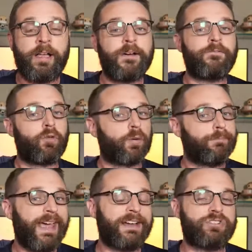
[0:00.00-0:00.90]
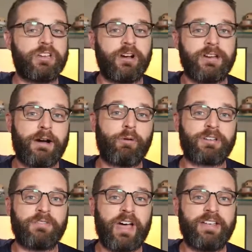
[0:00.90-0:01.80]
for managing our network
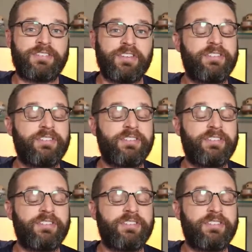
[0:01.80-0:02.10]
devices,